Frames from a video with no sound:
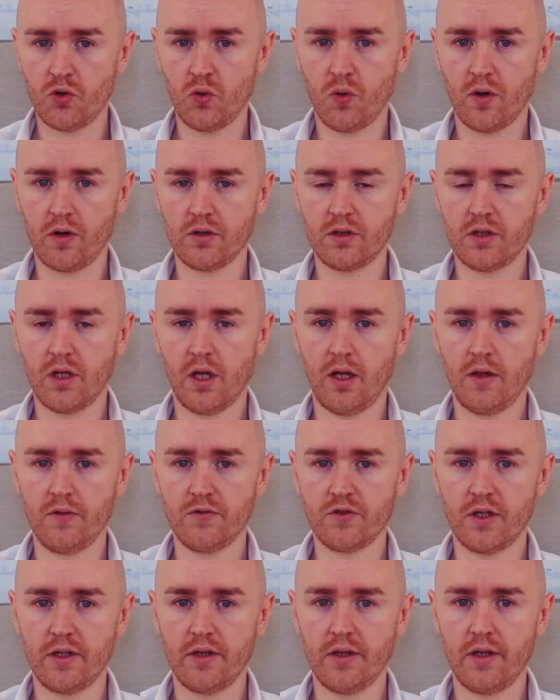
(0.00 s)
to
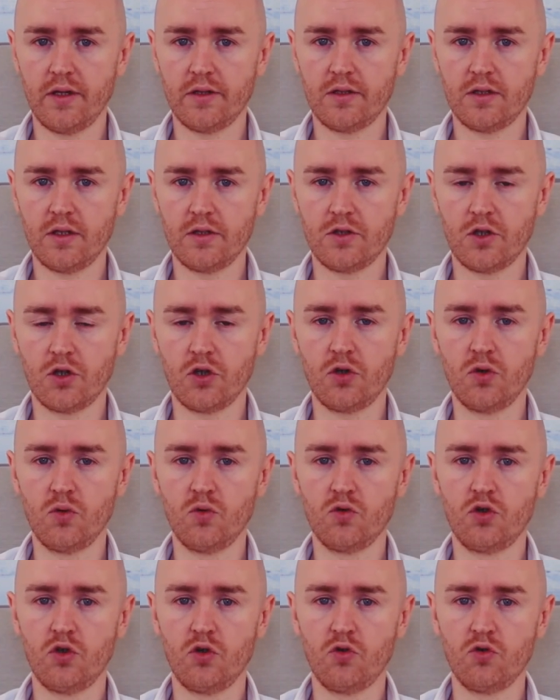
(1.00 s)
ourselves in this is a
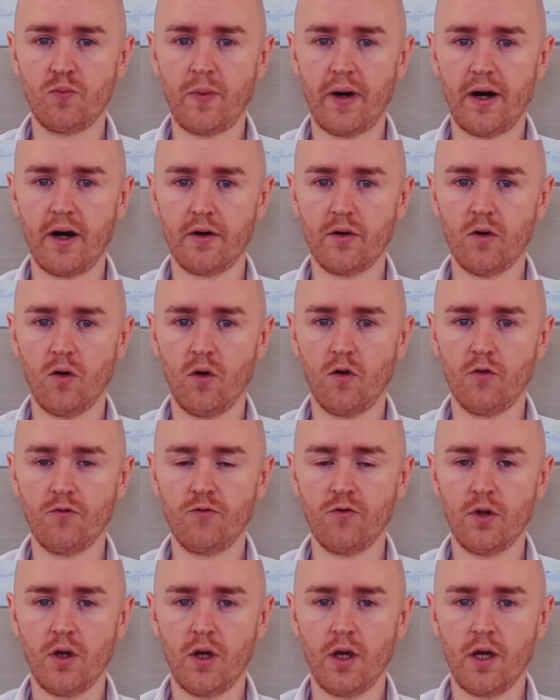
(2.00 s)
huge, huge part of